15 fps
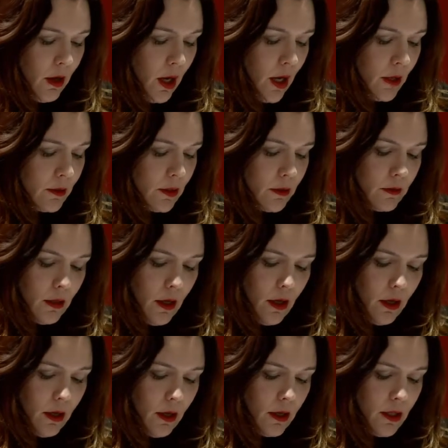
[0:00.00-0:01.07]
and
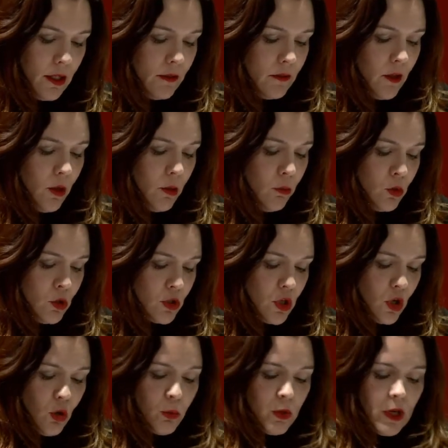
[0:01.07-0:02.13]
in the
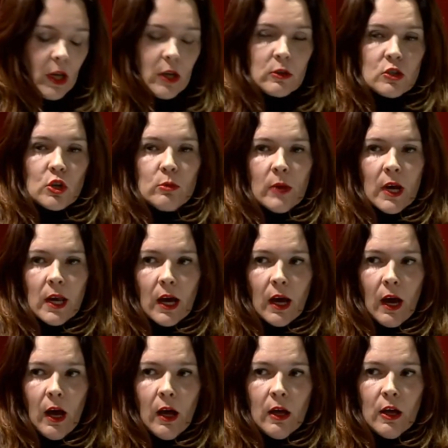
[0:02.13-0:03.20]
Museo Picasso
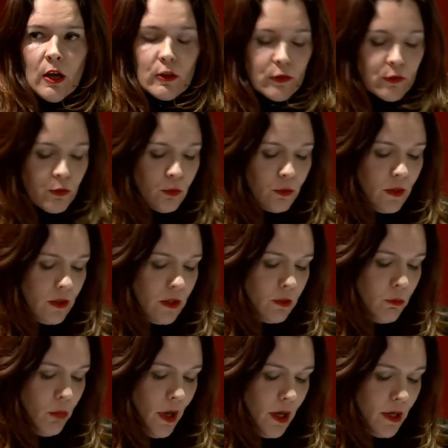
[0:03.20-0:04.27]
Málaga through the
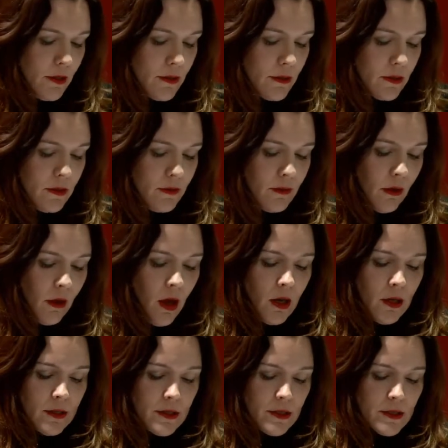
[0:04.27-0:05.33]
debates in the
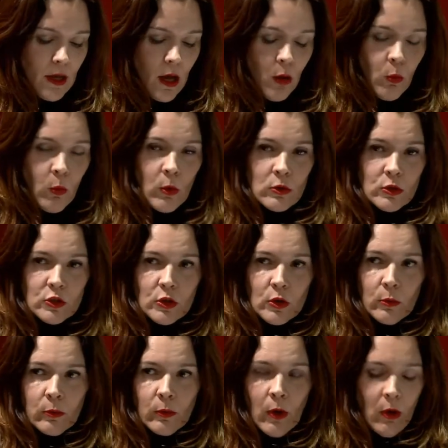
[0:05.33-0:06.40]
galleries and
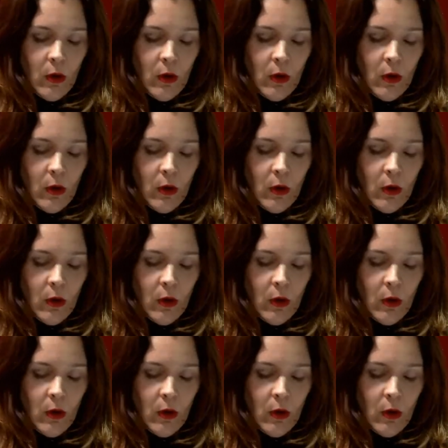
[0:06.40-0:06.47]
workshops